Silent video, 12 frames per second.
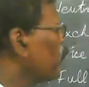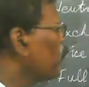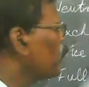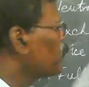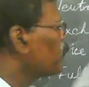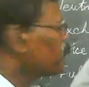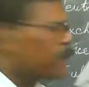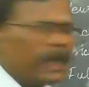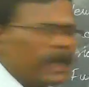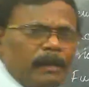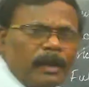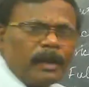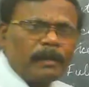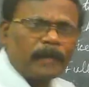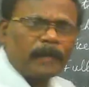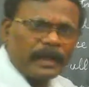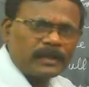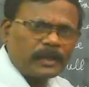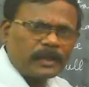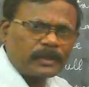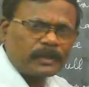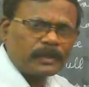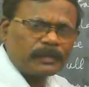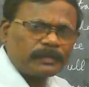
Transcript: the stable prices